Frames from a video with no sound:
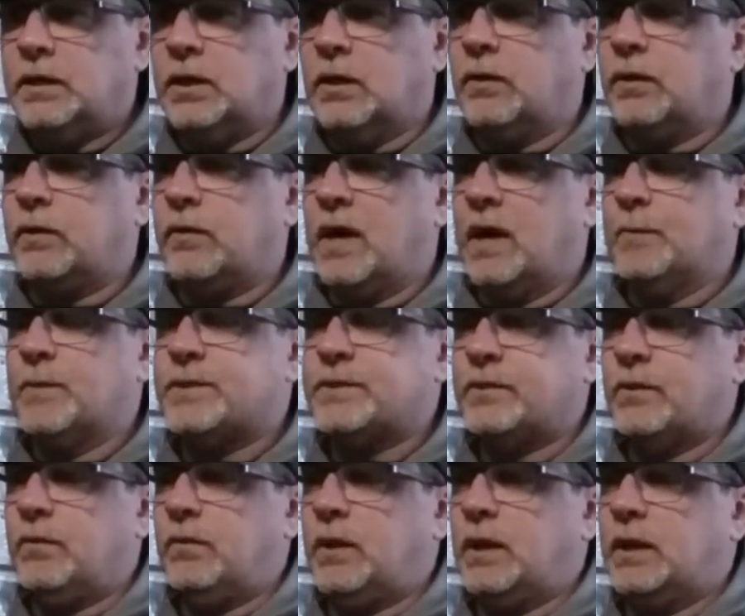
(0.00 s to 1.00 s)

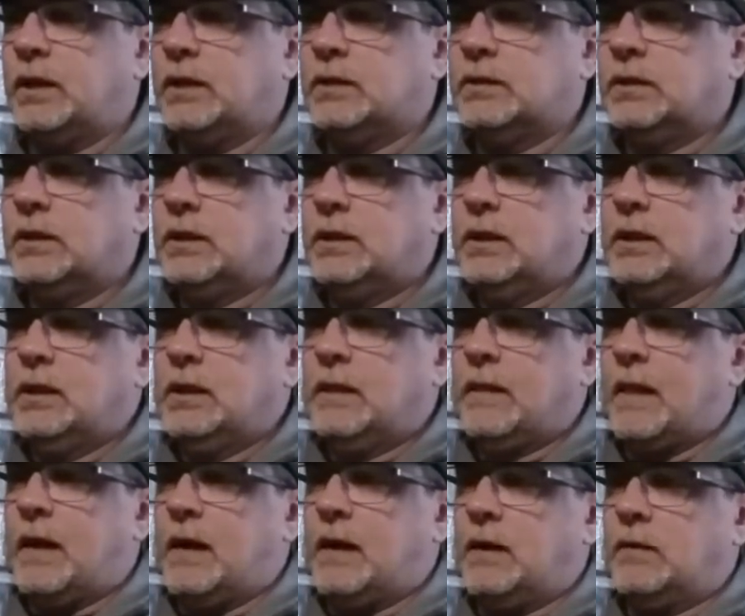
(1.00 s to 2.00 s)
Grammostola
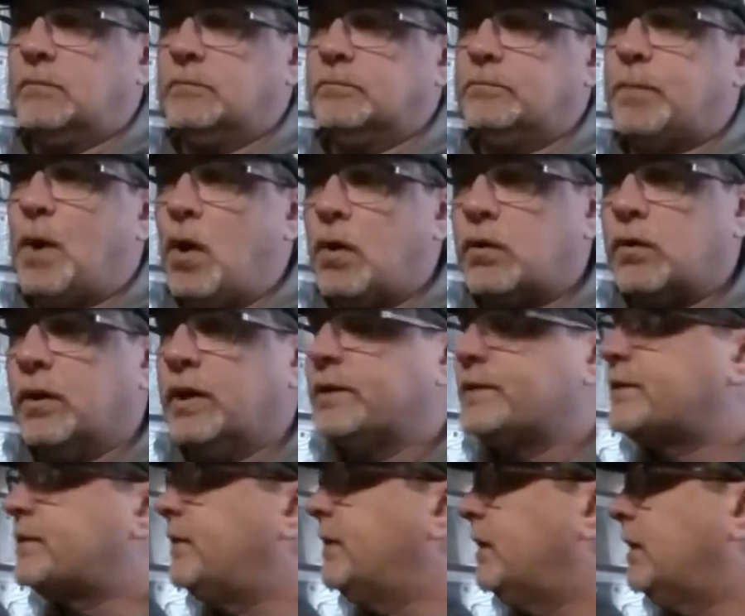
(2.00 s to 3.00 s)

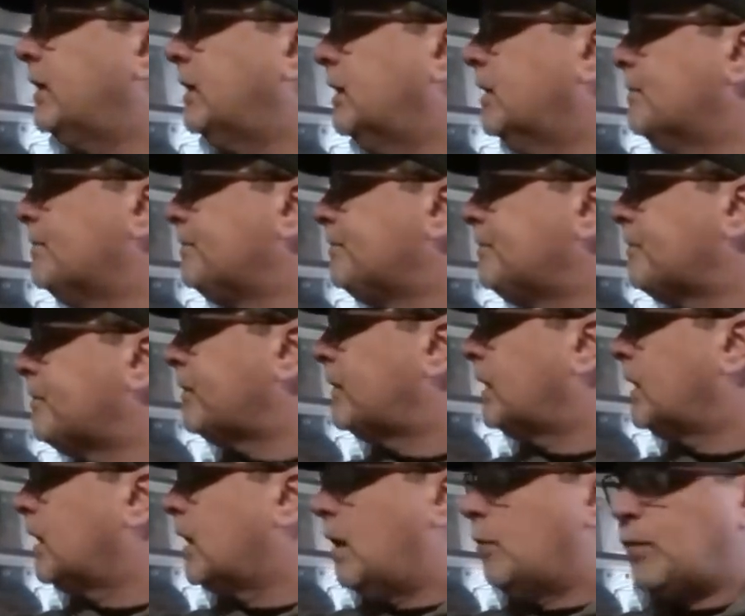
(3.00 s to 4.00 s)
pulchras, the
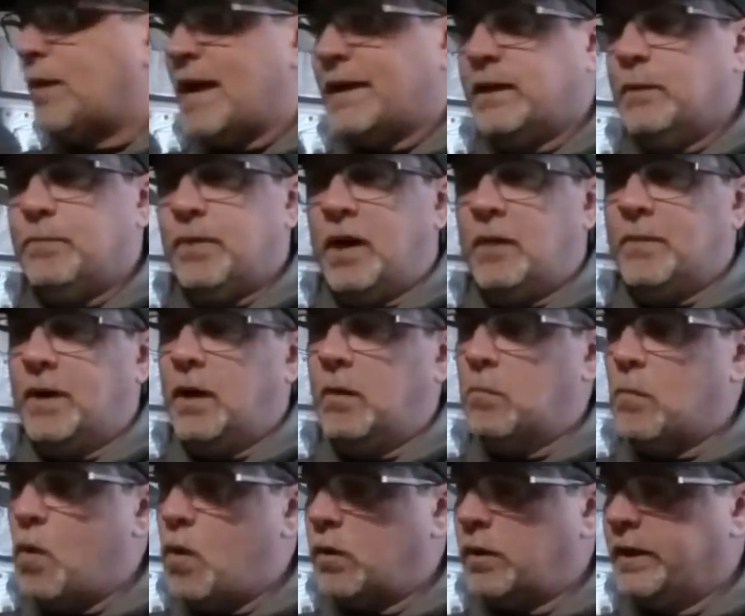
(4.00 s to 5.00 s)
Brachypelma
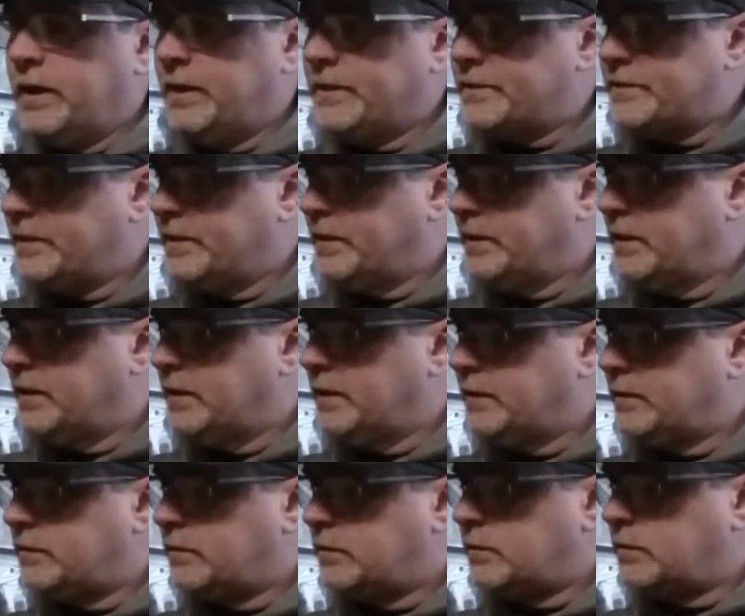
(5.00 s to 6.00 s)
humoris,
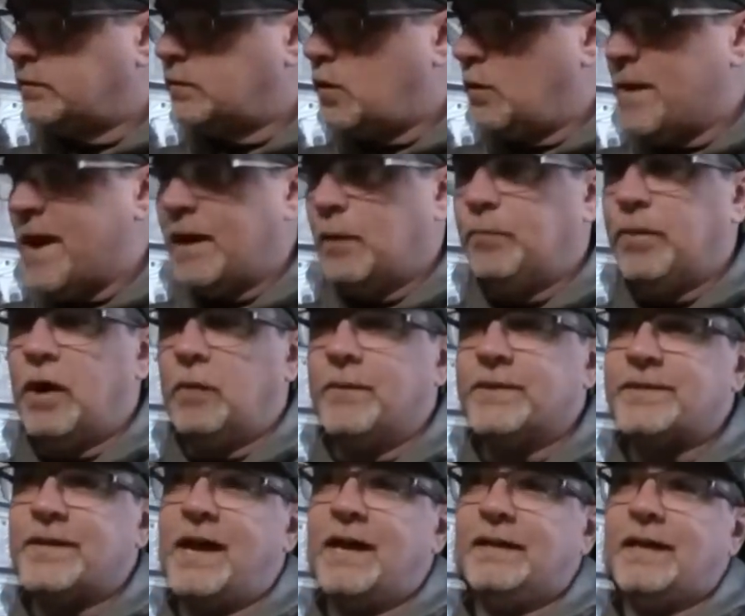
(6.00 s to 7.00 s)
the Chromatopelma
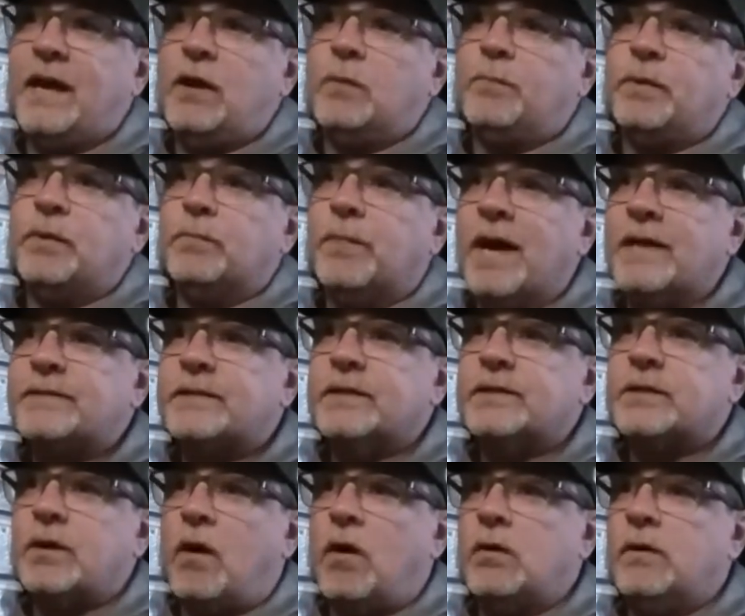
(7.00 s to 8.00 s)
cyaneo
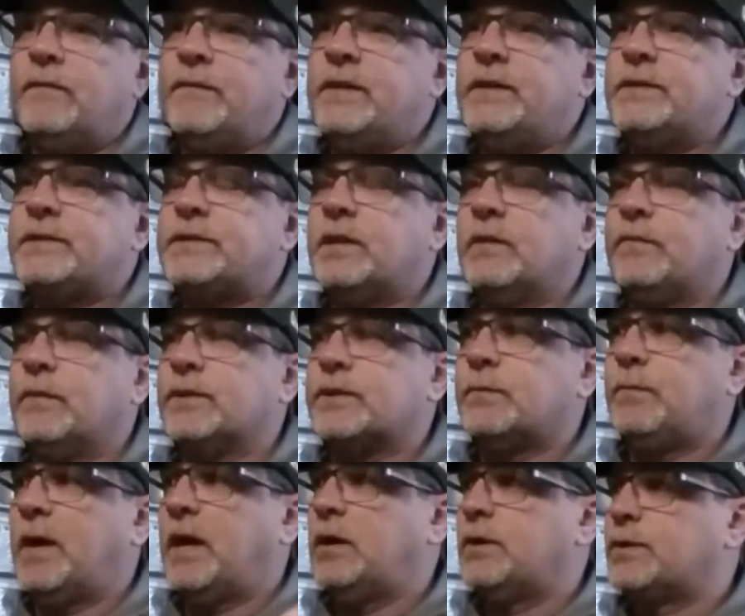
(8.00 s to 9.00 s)
pubescens, all of these different
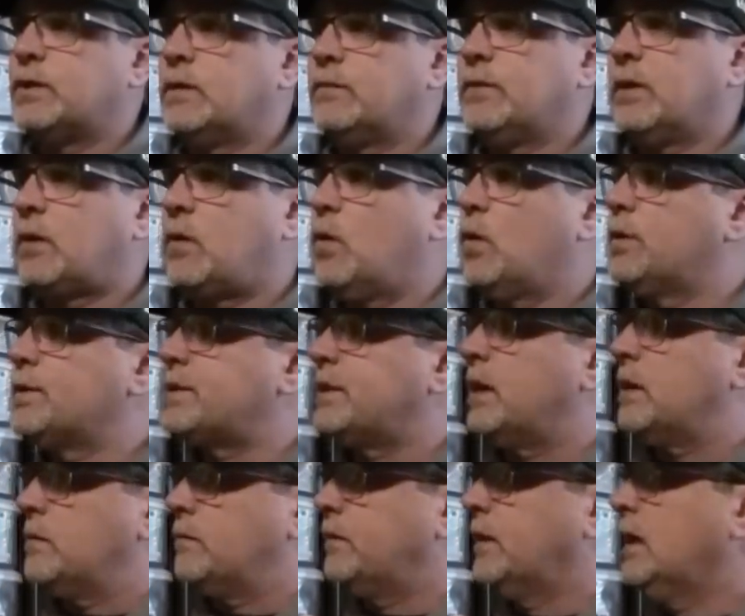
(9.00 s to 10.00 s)
spiders over the course
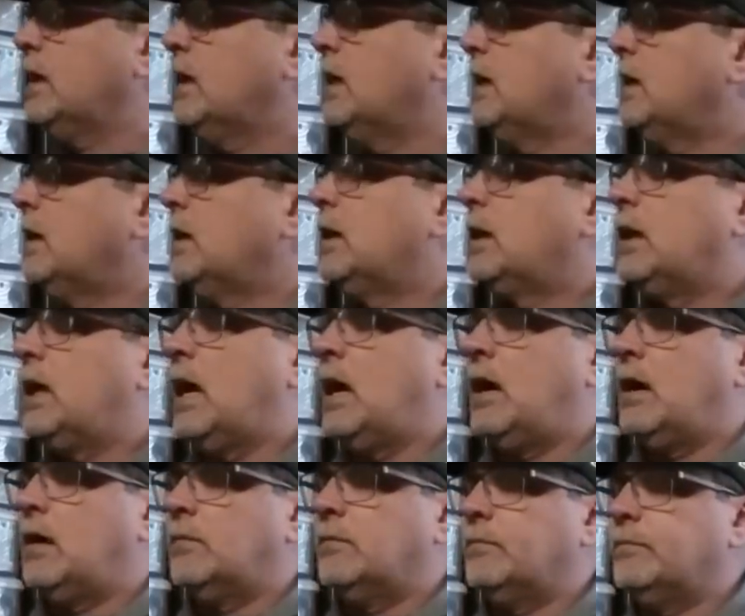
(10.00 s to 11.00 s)
of
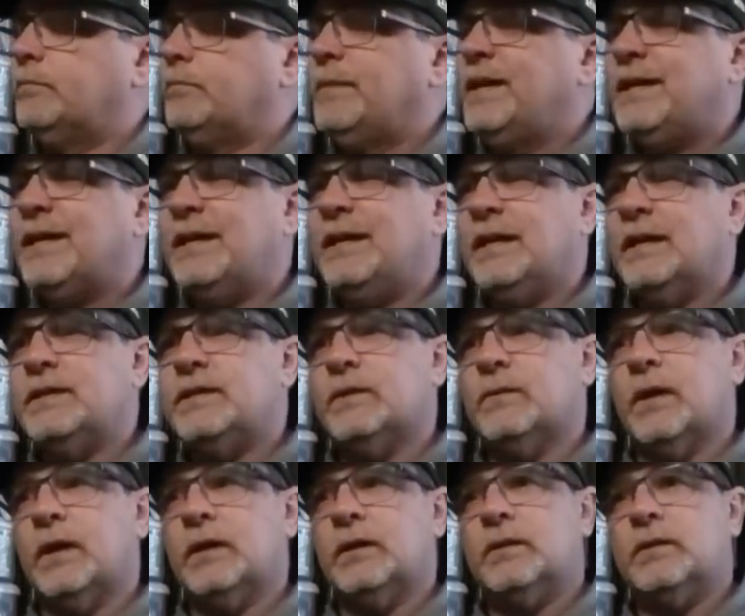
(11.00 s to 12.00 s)
me getting
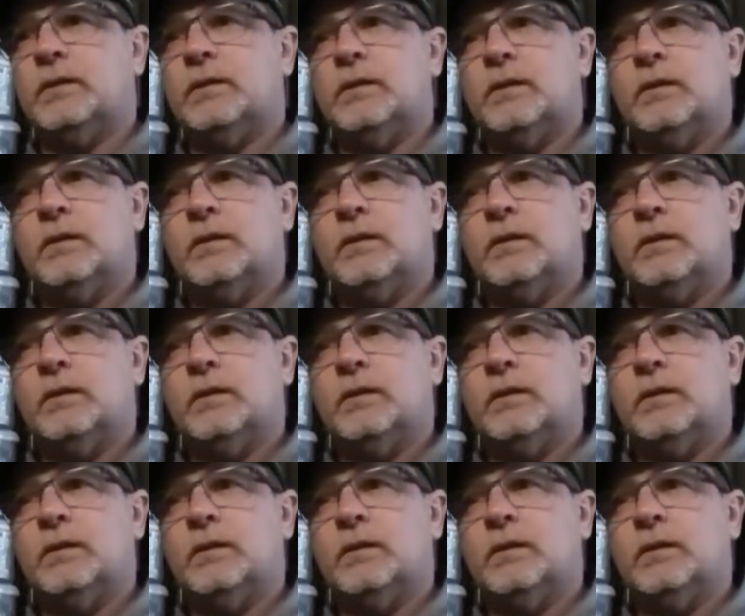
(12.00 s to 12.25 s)
into it